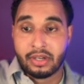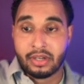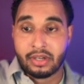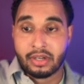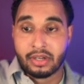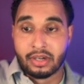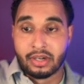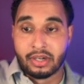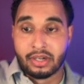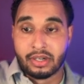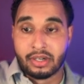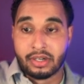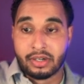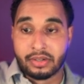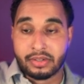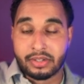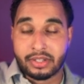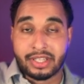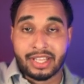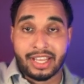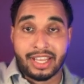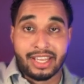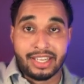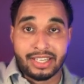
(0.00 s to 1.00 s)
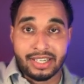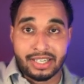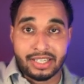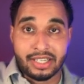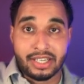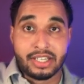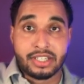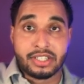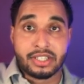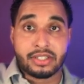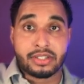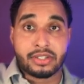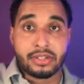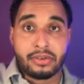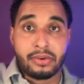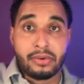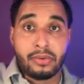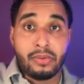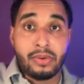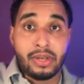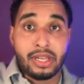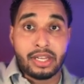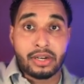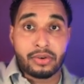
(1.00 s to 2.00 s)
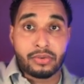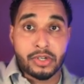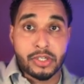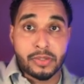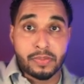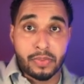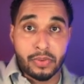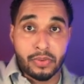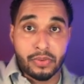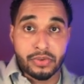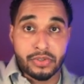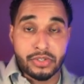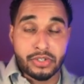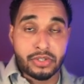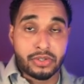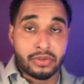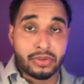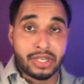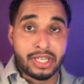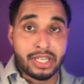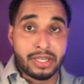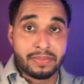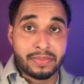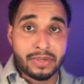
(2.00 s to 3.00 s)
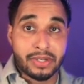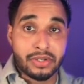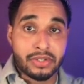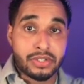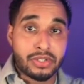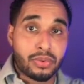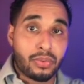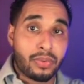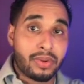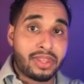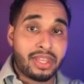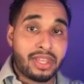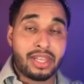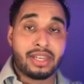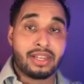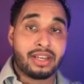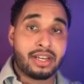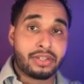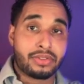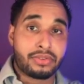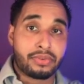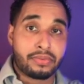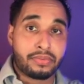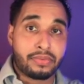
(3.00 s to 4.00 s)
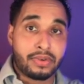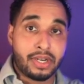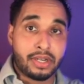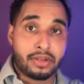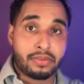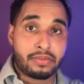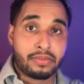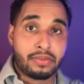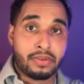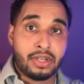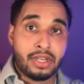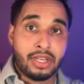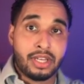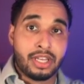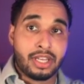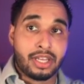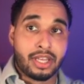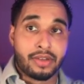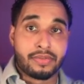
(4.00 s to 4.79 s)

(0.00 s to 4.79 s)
that the AI agent only responds to emails within 9 to 5. if